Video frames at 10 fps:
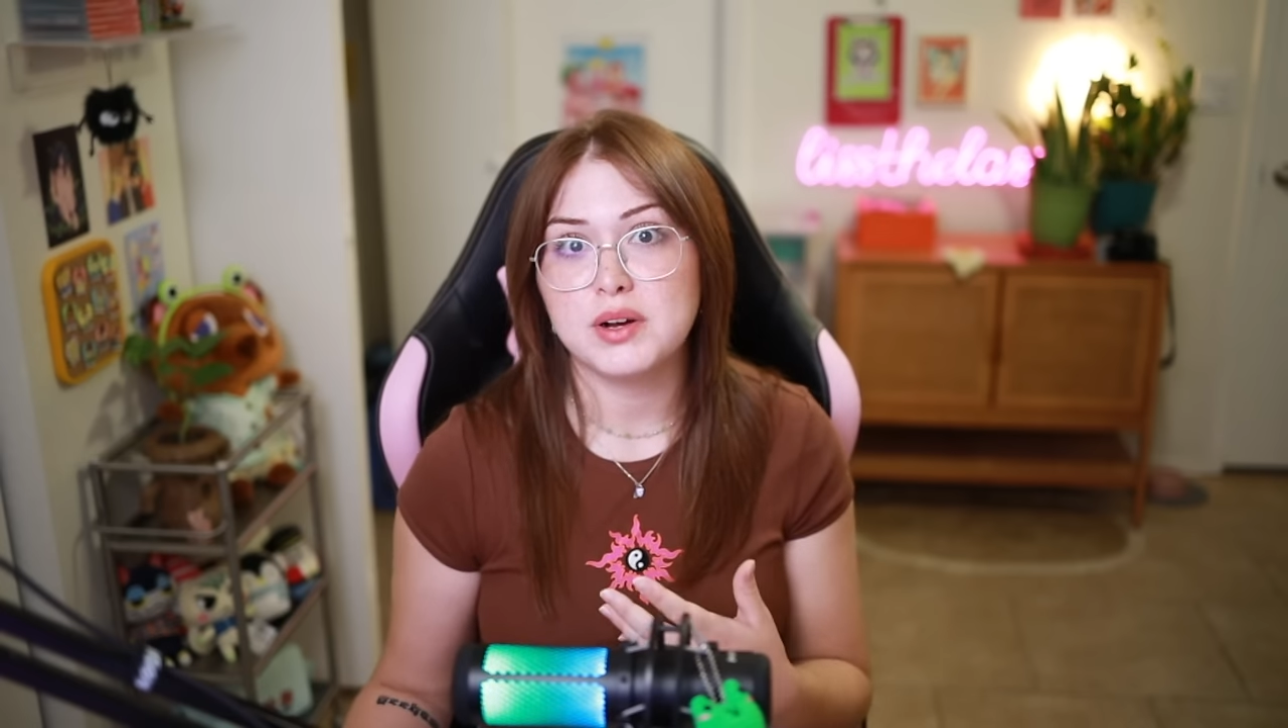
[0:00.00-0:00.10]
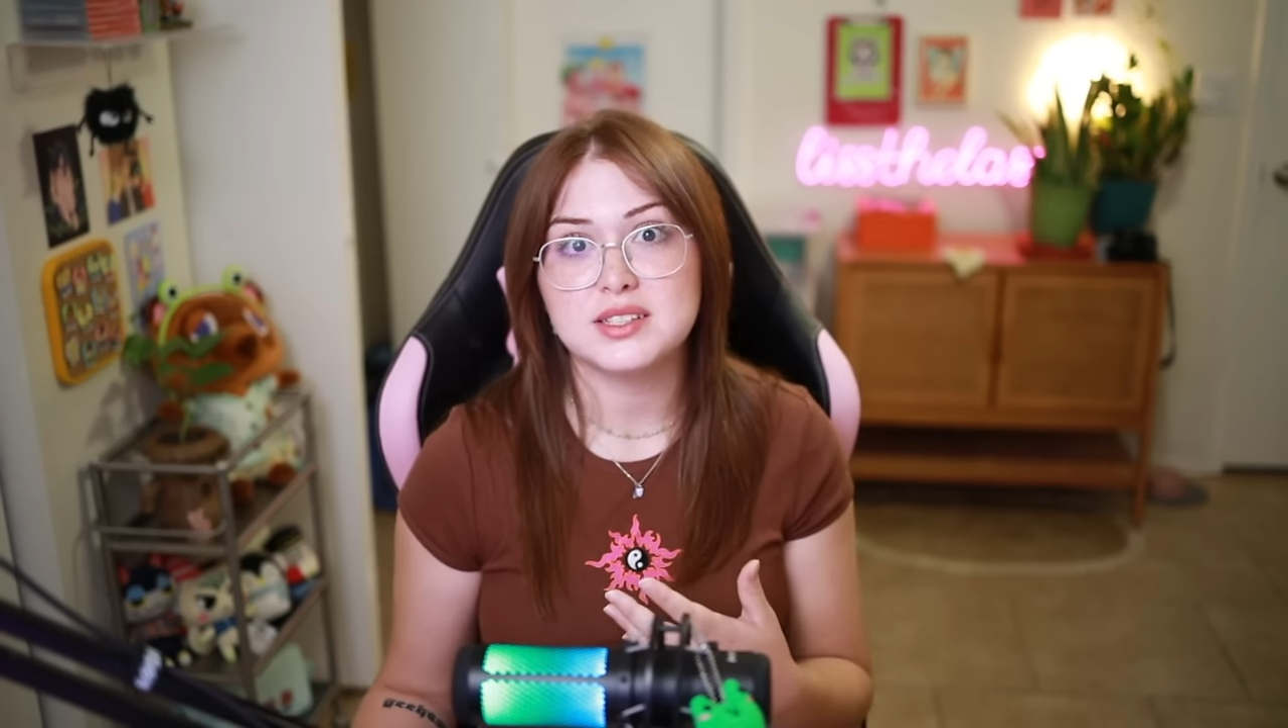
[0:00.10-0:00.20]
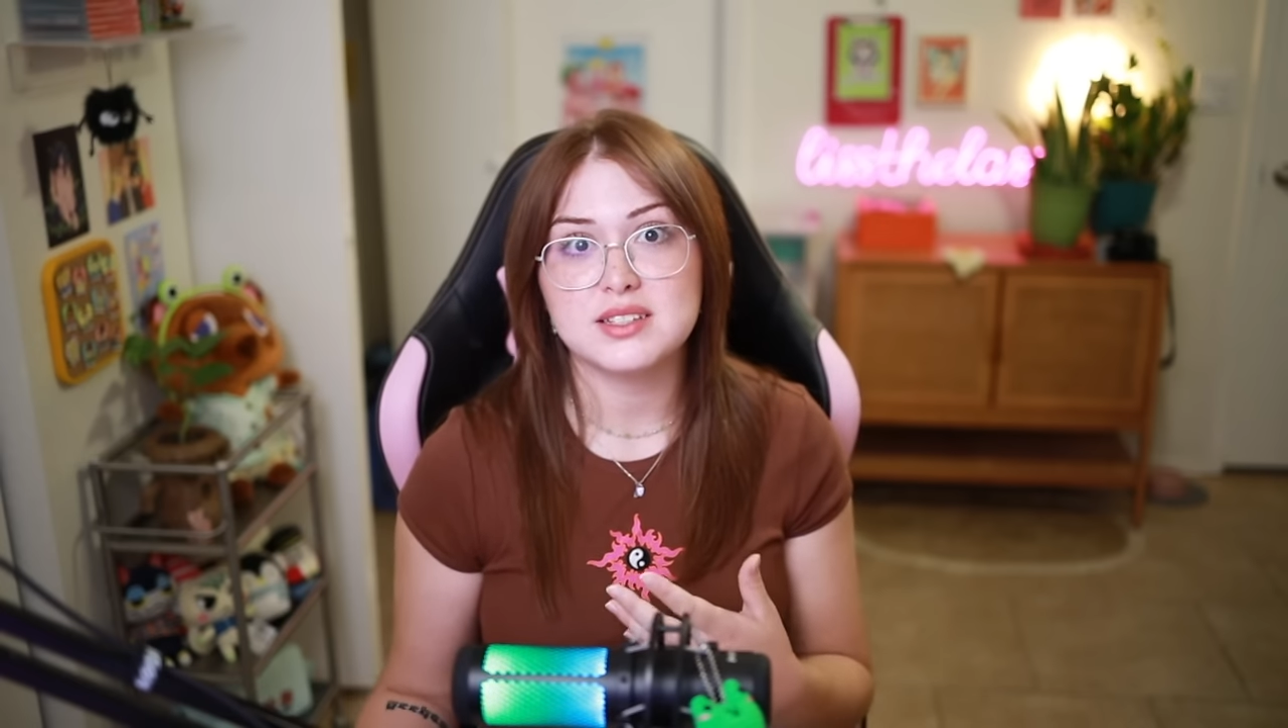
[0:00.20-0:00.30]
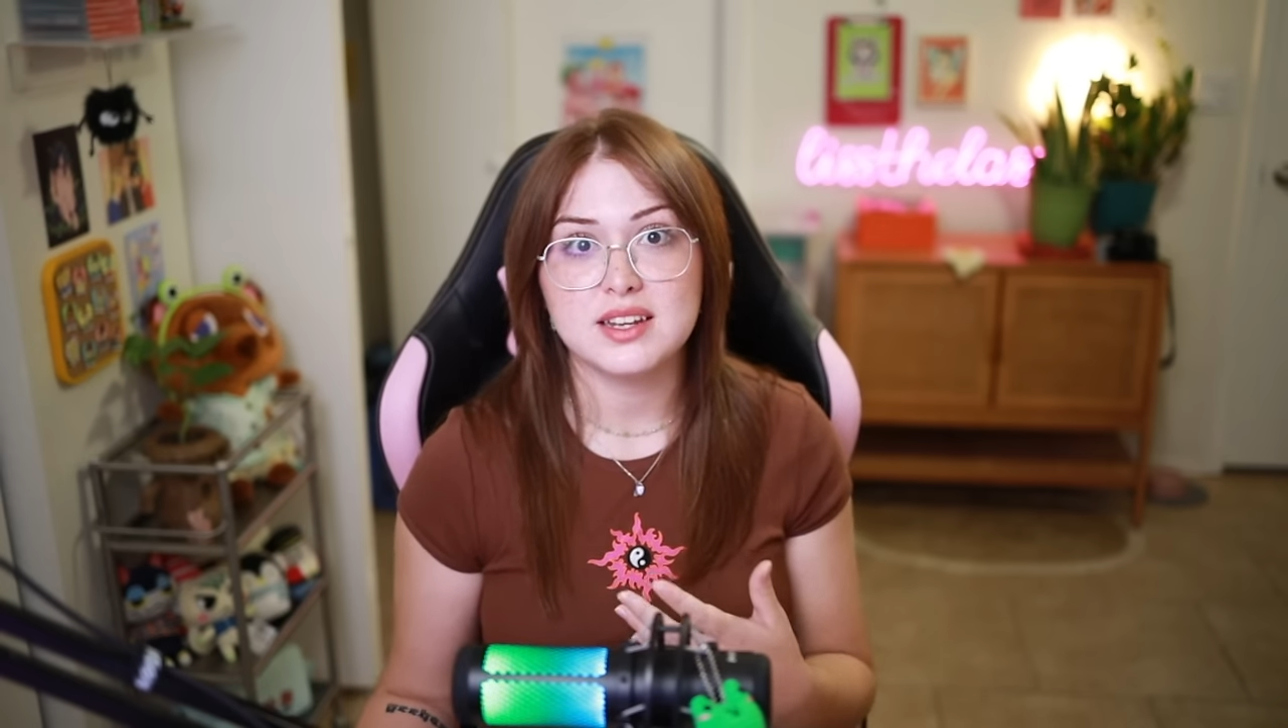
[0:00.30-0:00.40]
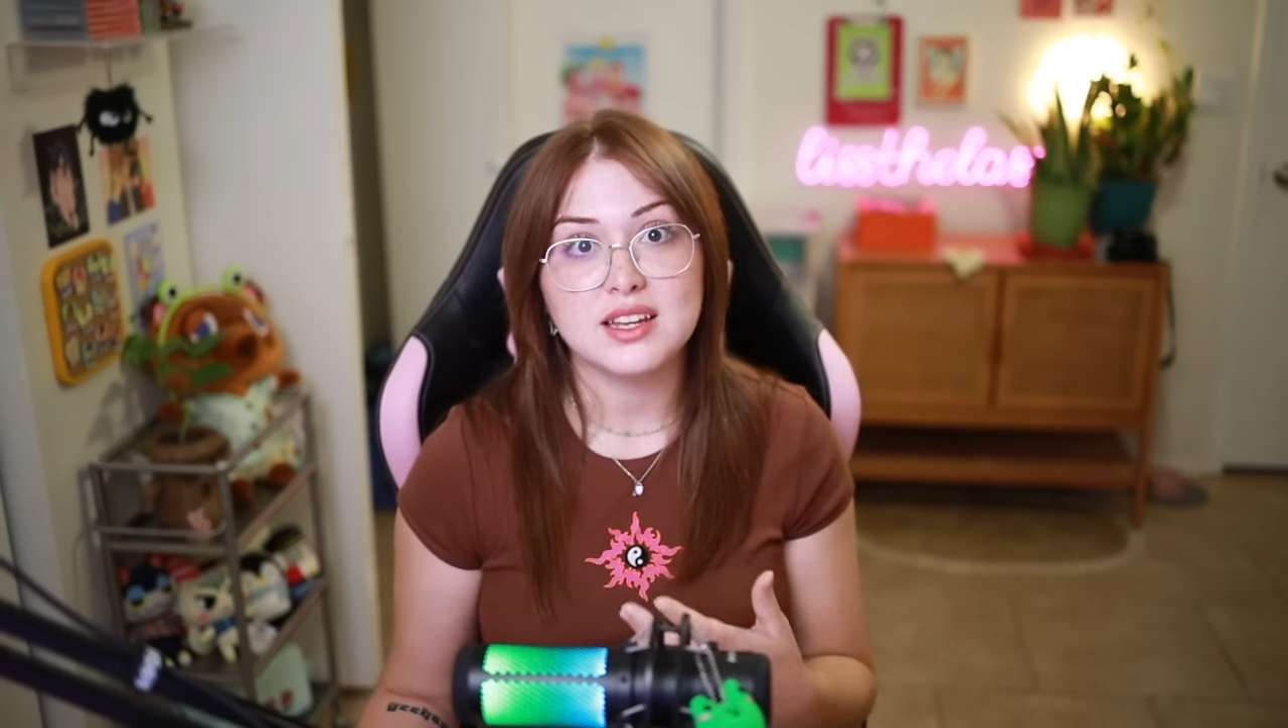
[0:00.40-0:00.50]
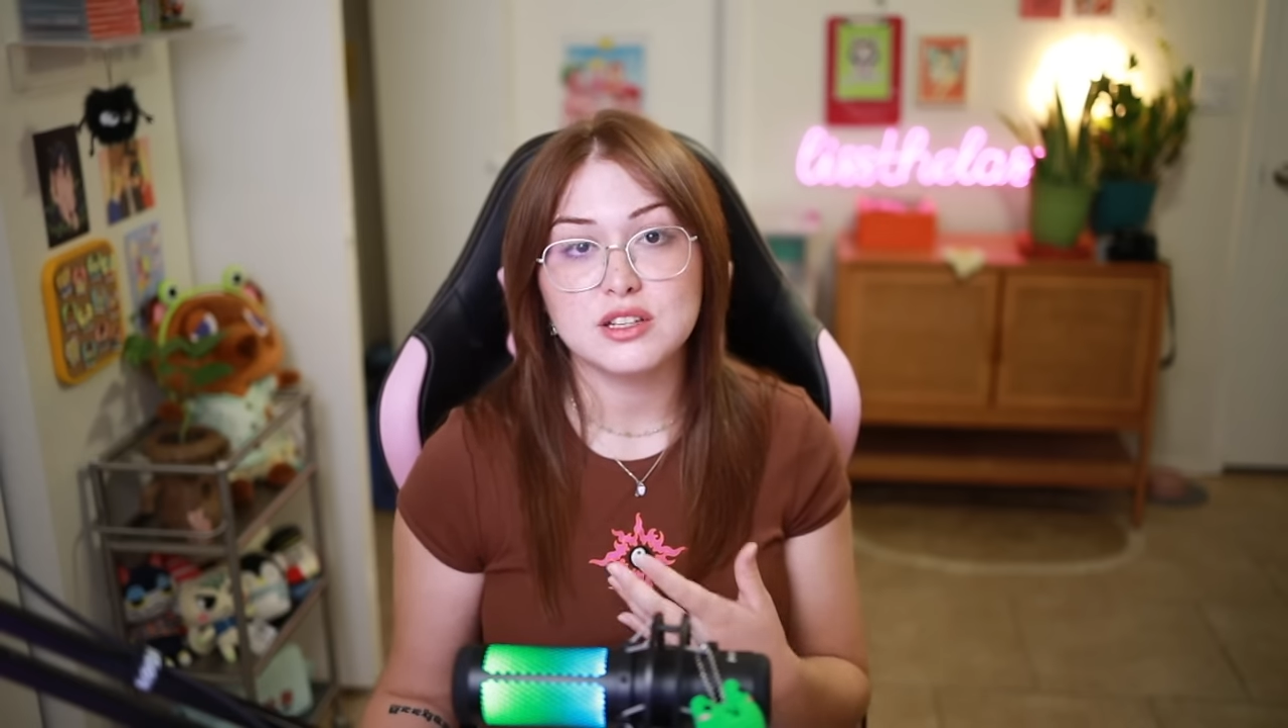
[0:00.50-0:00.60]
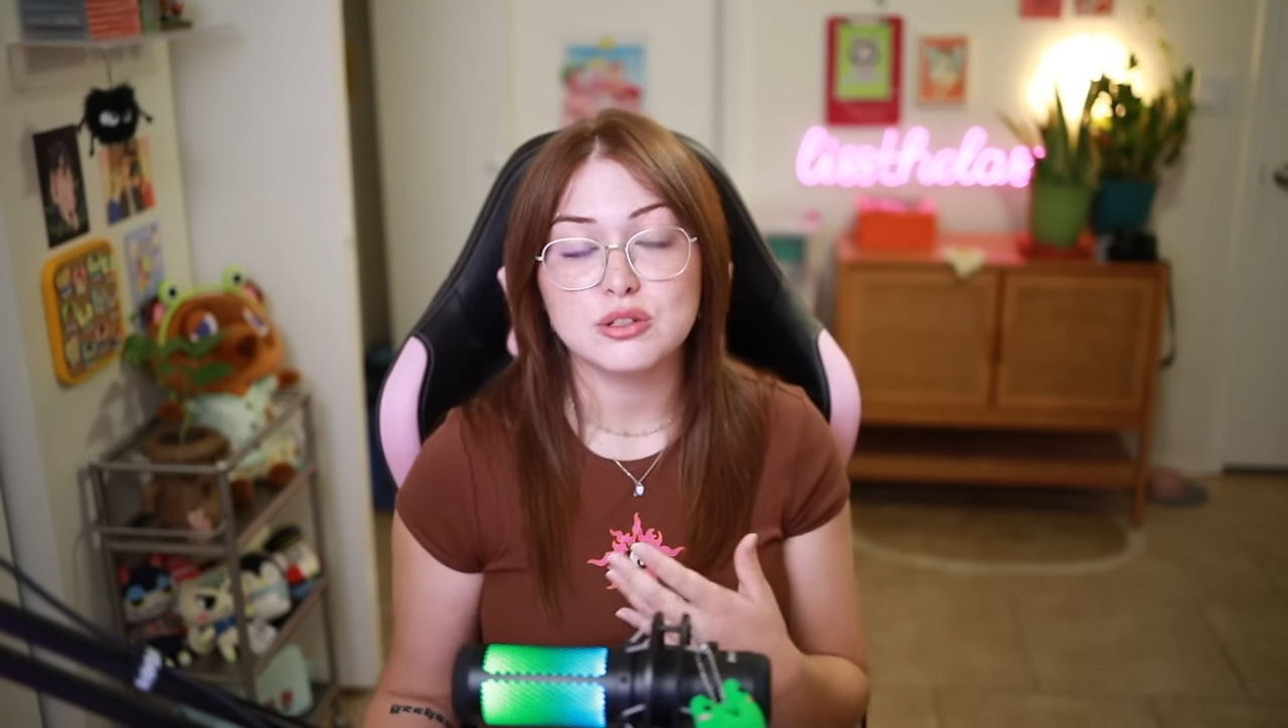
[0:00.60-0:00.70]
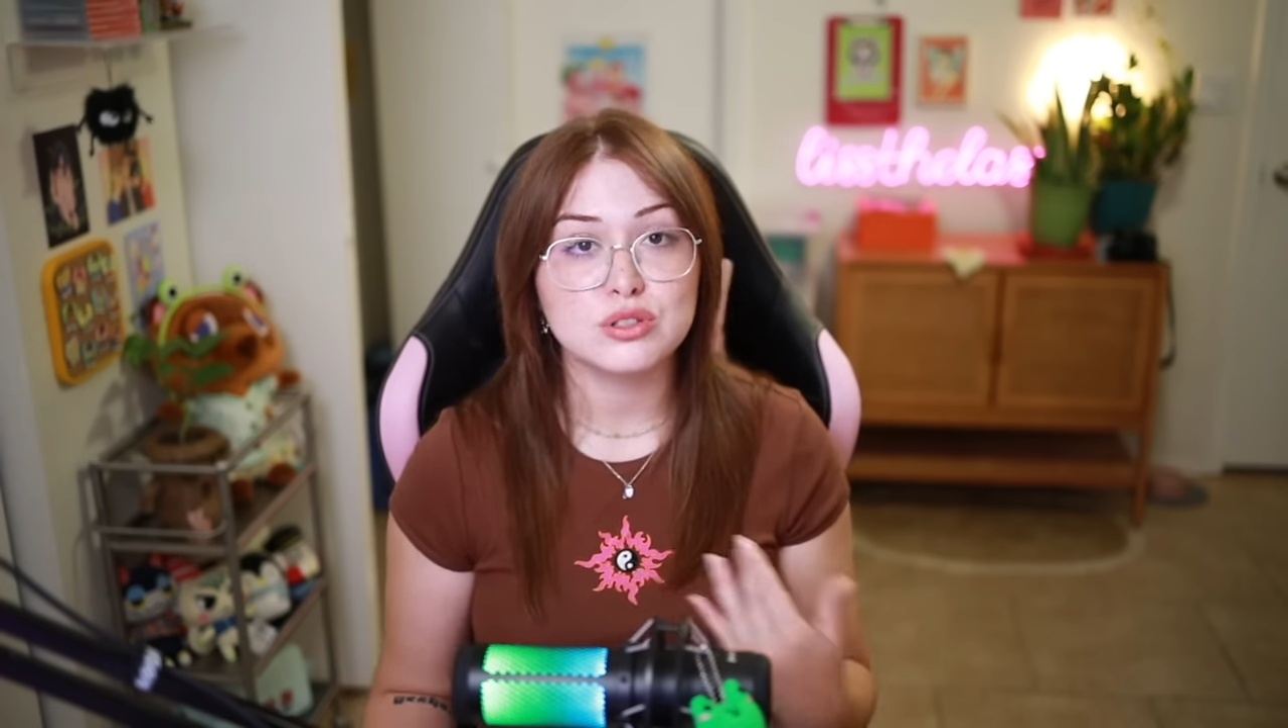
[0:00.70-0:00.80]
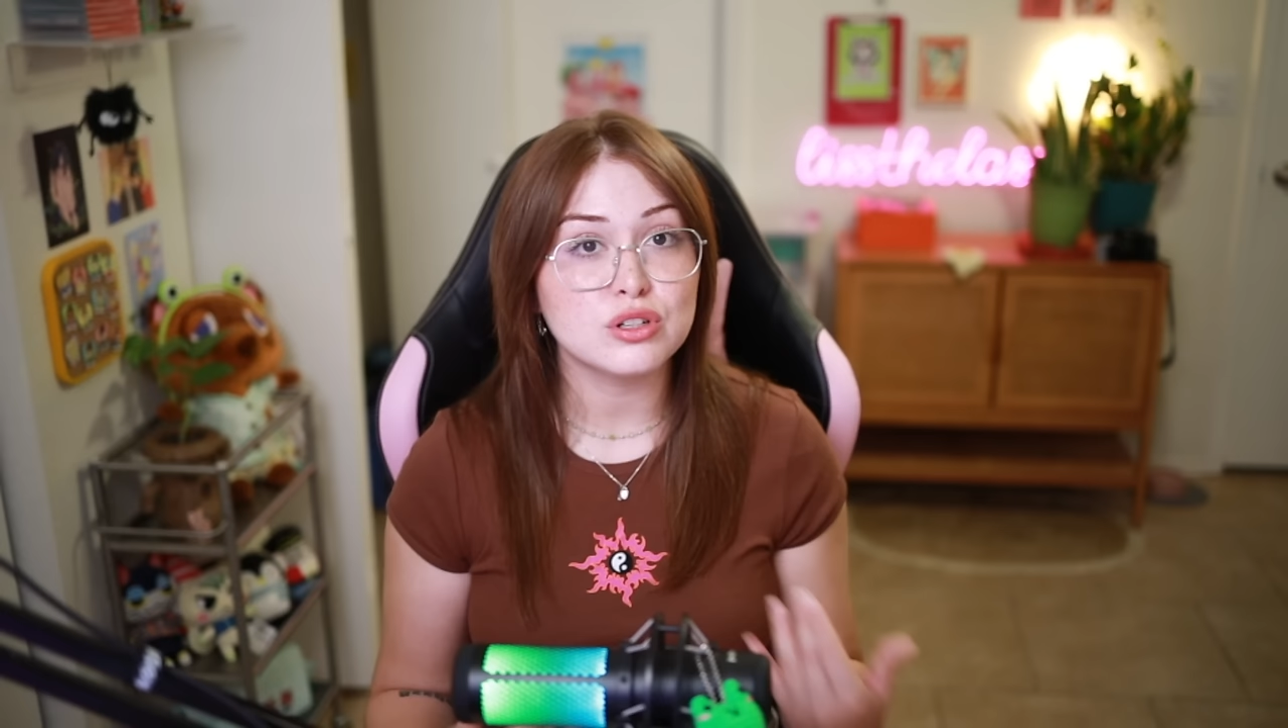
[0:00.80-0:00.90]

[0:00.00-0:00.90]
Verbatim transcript: wasn't in those